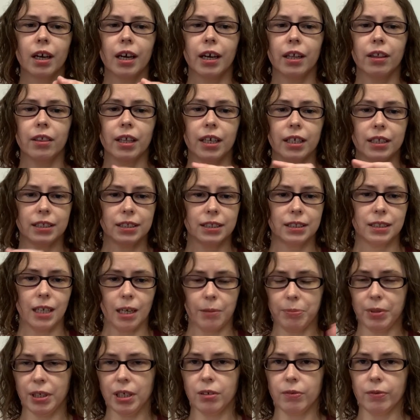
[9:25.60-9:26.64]
and then
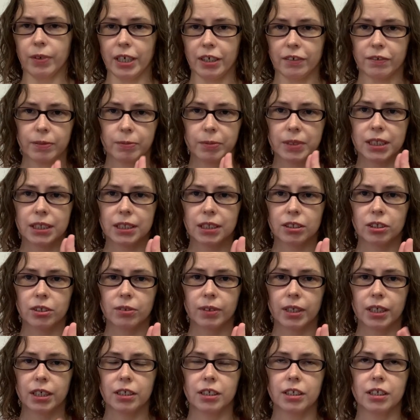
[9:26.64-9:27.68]
stepping away from the
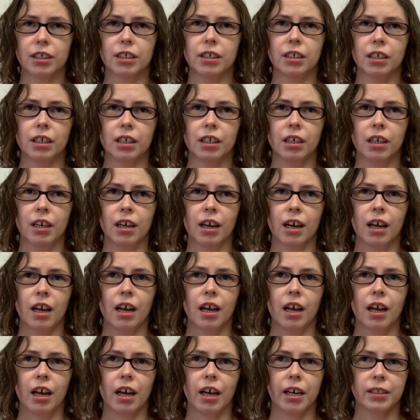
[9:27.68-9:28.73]
situation
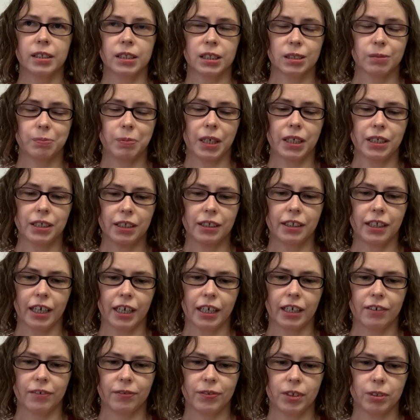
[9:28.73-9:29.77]
and spending
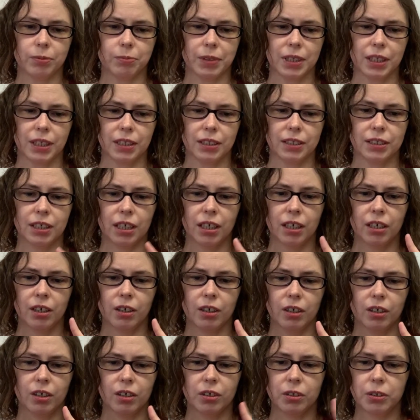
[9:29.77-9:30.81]
that few minutes
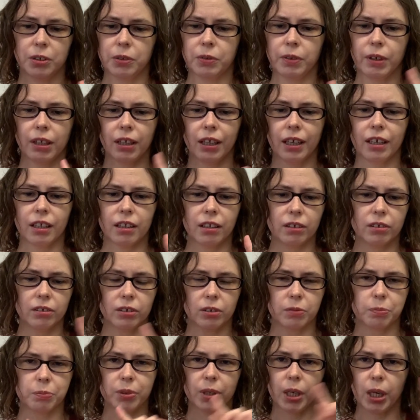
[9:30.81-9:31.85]
doing like a
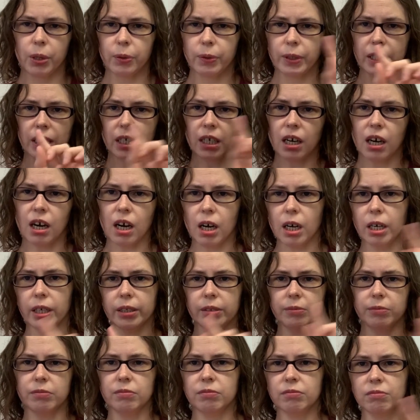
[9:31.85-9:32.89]
little pro and
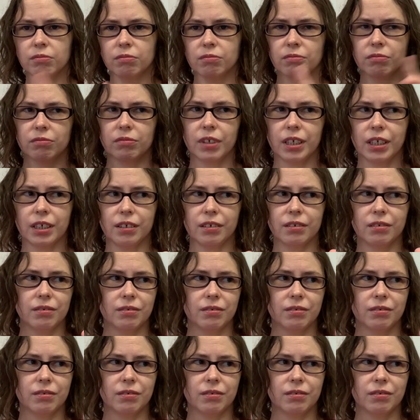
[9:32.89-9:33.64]
con, like